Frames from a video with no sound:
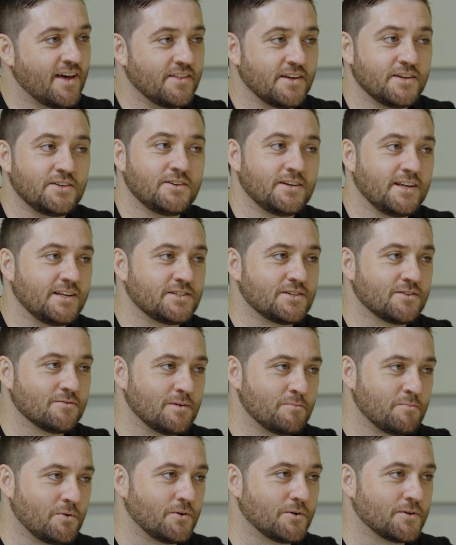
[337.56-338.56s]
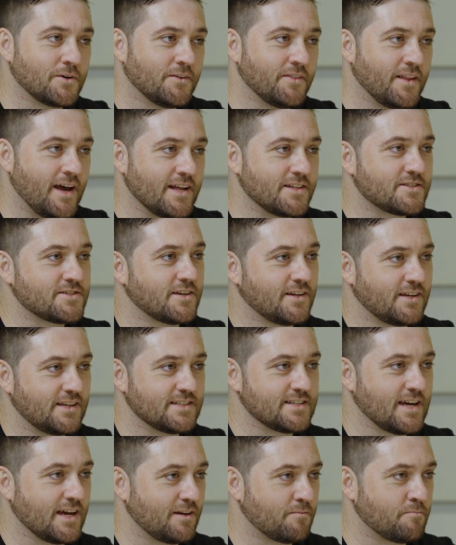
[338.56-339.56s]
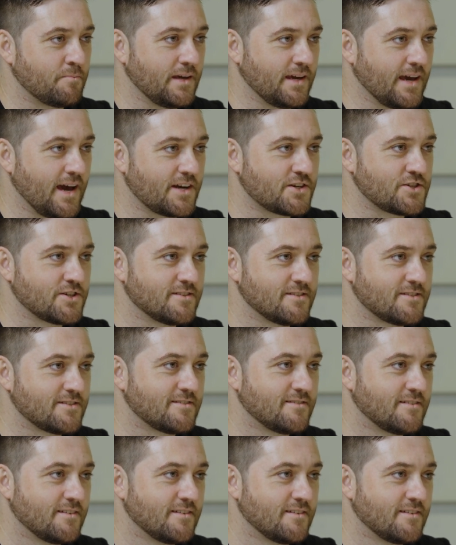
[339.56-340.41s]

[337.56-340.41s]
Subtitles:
And then you need to report on that so you can take big actions.